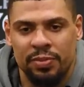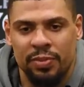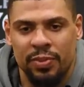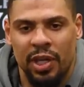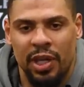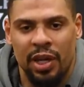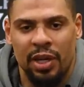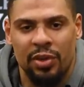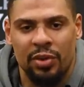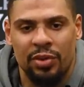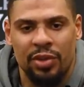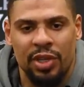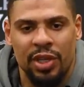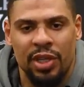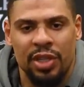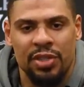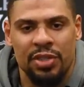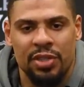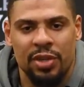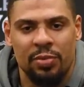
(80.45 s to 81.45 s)
I don't think
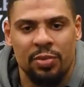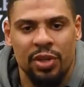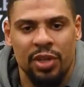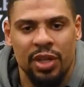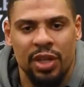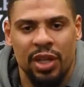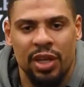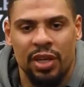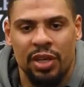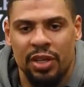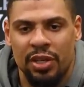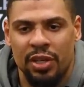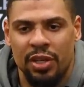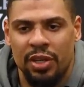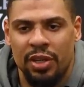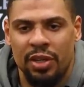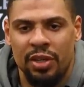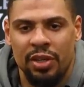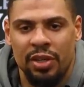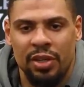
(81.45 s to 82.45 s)
it's something that,
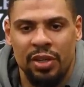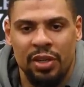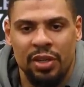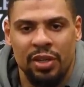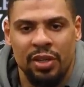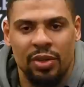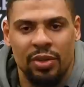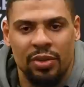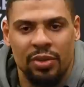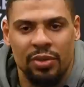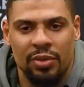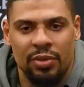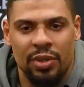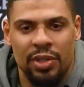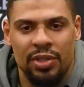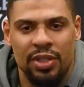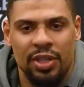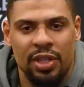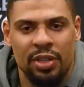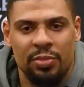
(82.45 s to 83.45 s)
you know, a
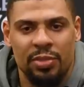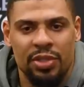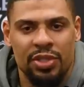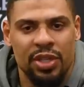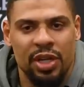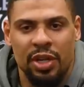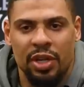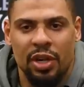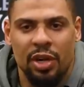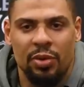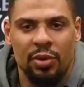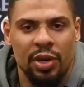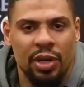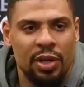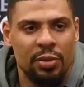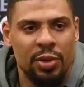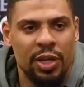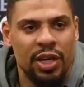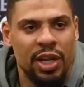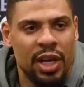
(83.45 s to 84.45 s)
team is saying, "Oh, we got
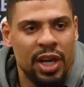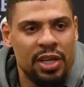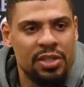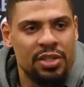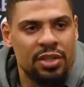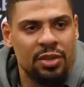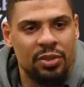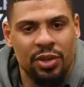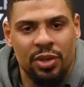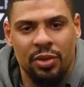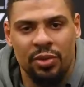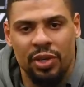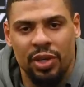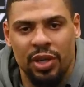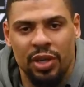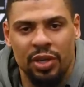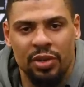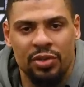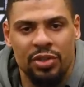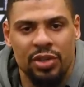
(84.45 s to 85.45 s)
to be nasty. You know, we
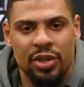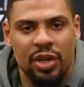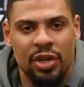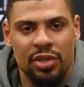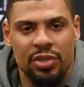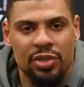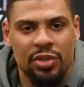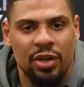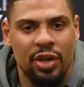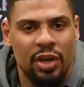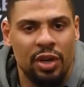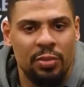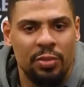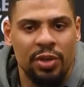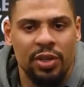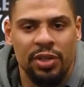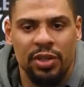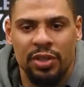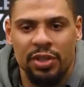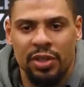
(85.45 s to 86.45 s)
got to go start a scrum
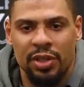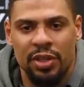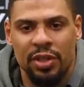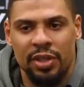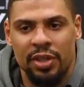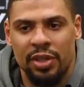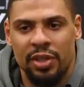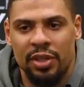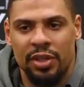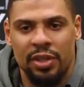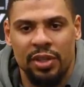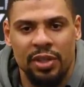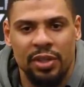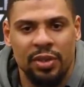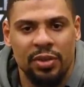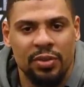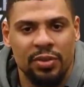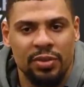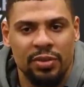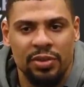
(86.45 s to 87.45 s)
and, you
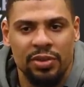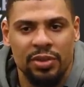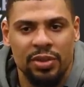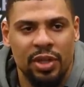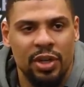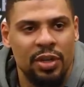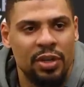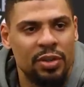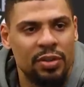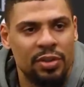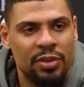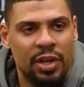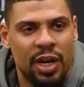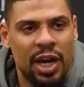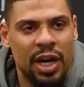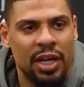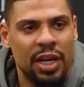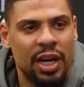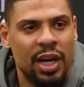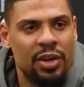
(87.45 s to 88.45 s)
know, start
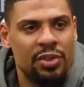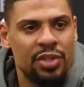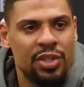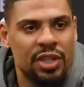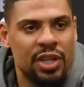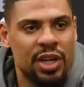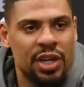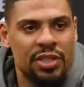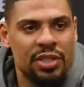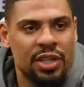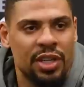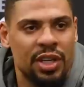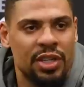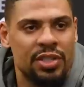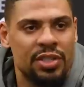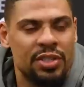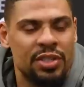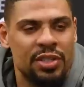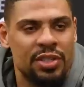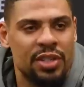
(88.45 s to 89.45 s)
eye gouging guys." Like
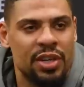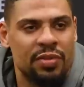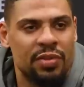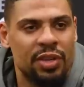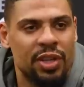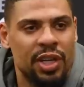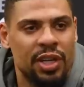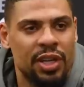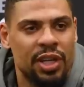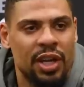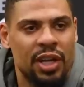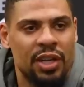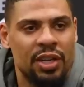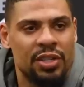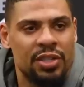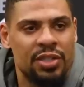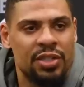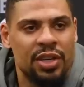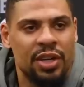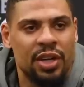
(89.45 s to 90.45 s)
that's it's never like that.
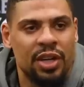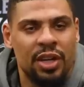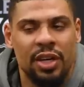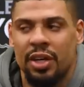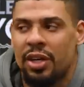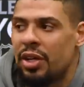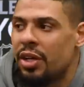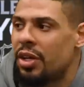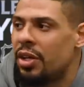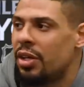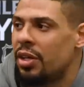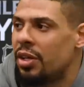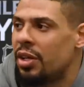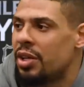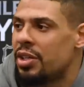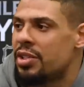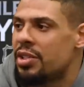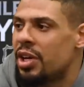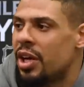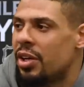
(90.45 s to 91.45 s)
It's you
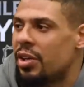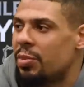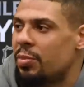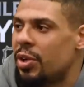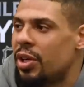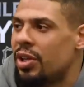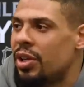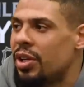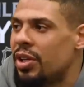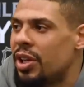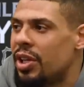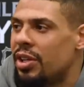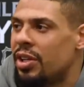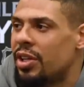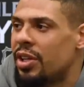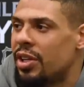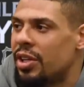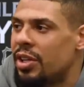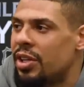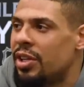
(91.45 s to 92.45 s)
got a silent button on that
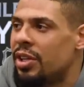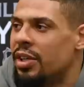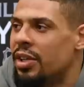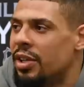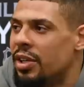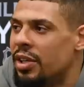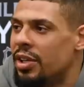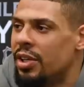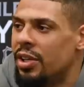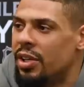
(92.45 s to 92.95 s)
thing.